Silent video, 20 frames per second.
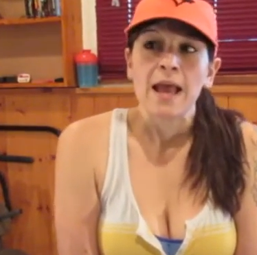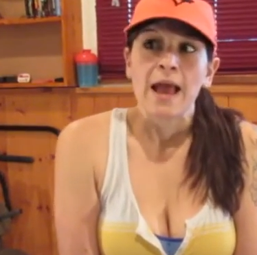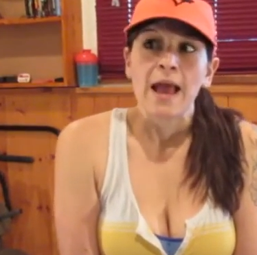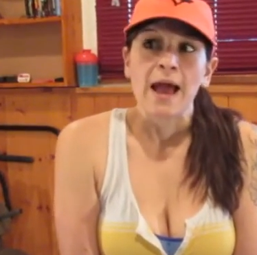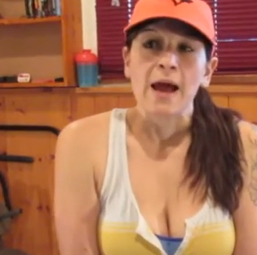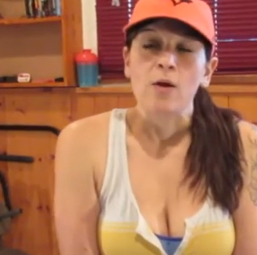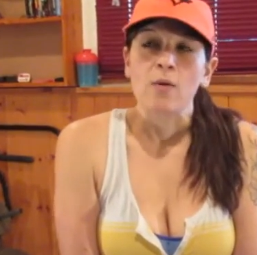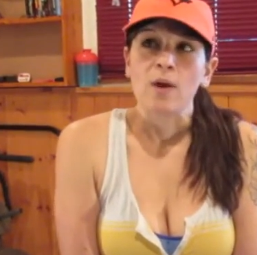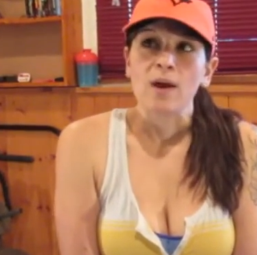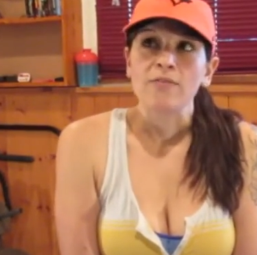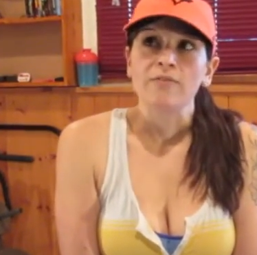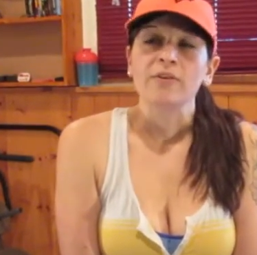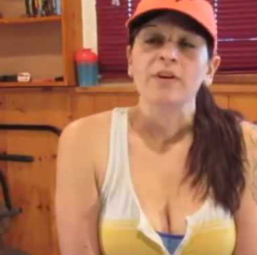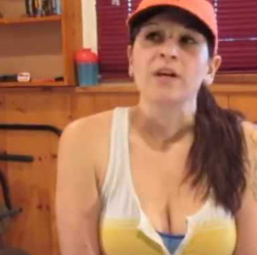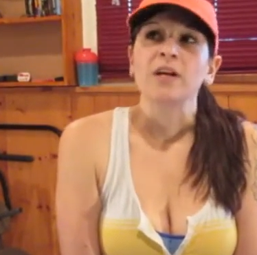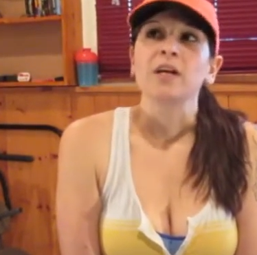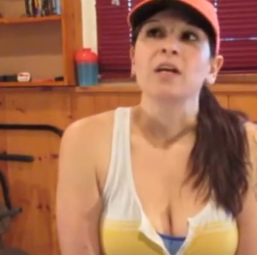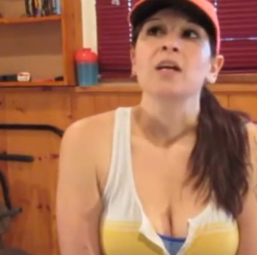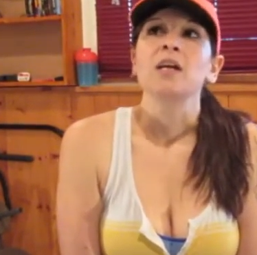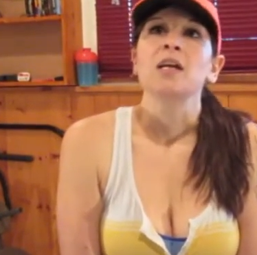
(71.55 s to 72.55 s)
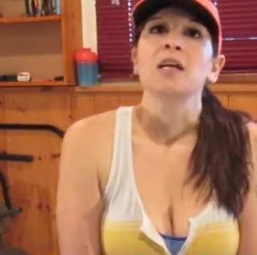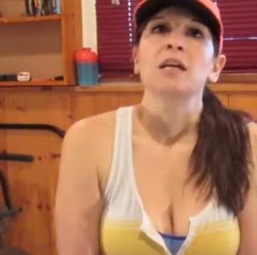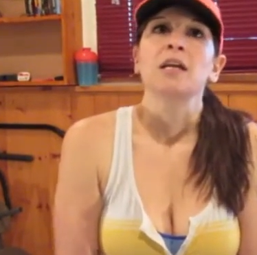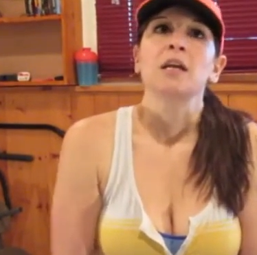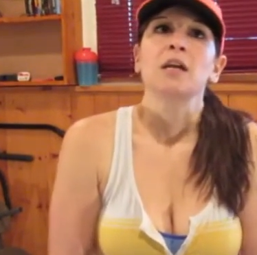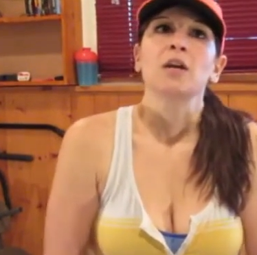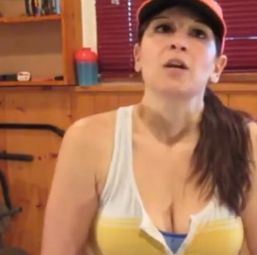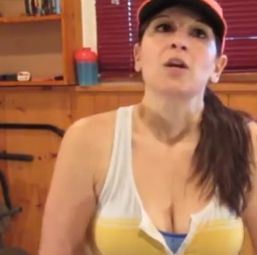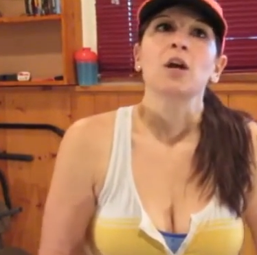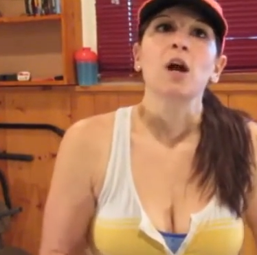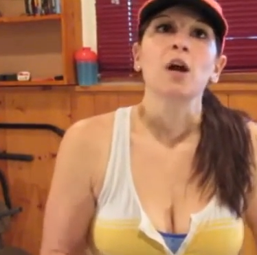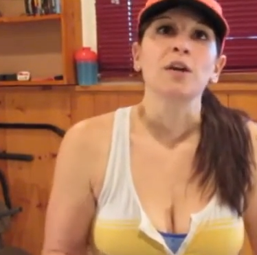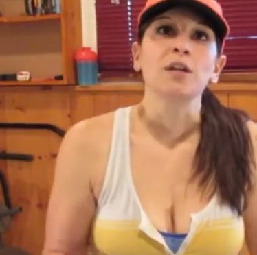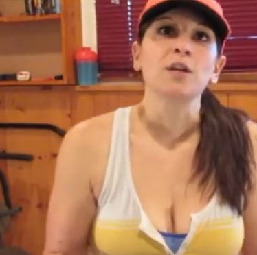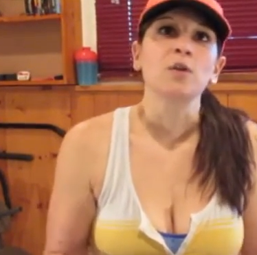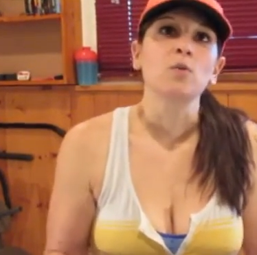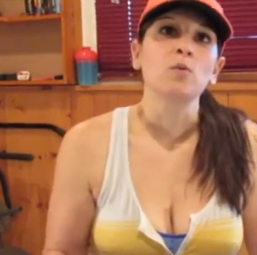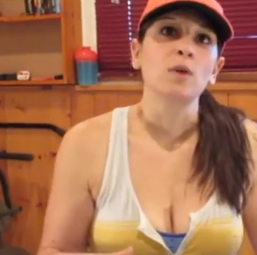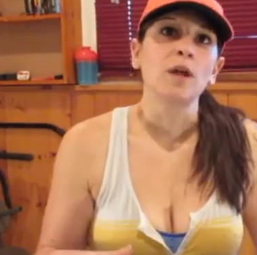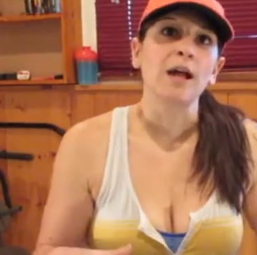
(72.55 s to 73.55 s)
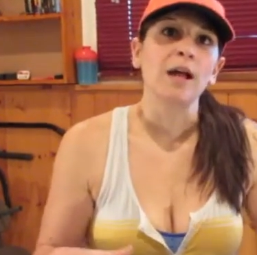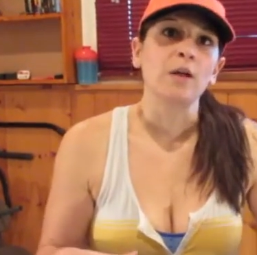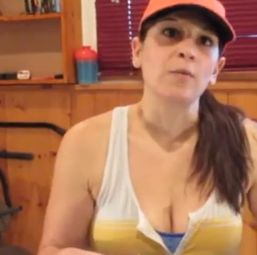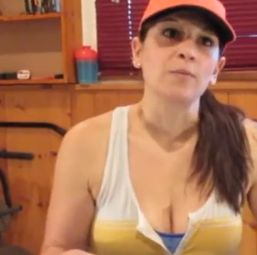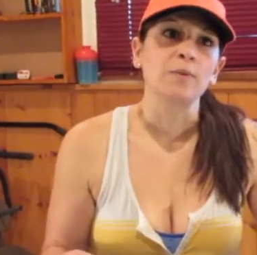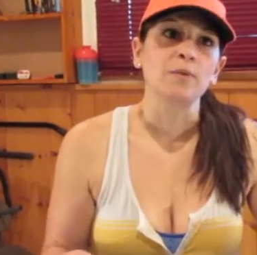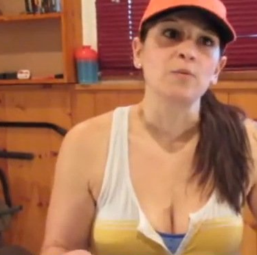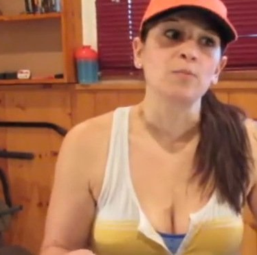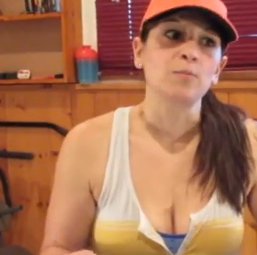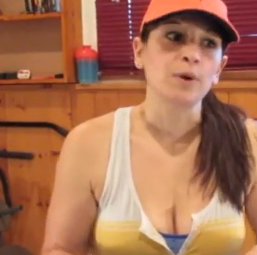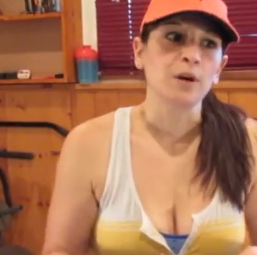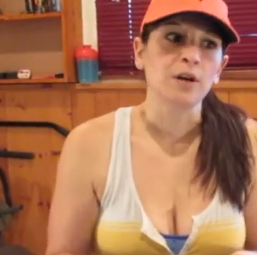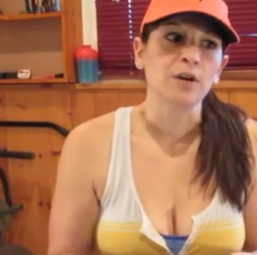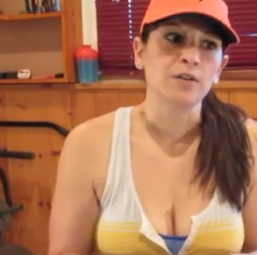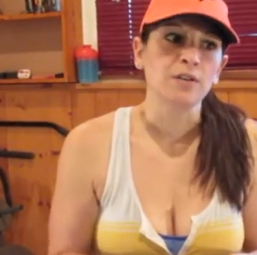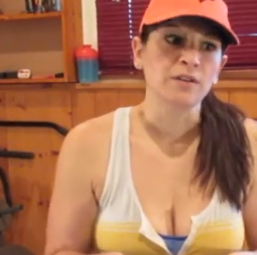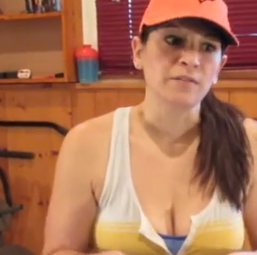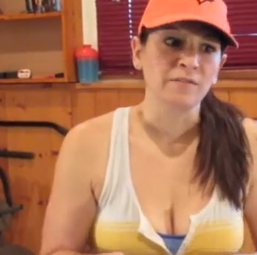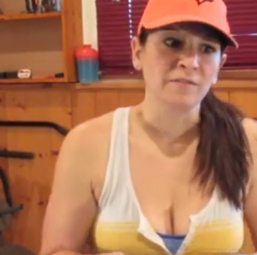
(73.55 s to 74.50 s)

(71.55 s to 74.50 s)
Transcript: However, cardio will help you burn the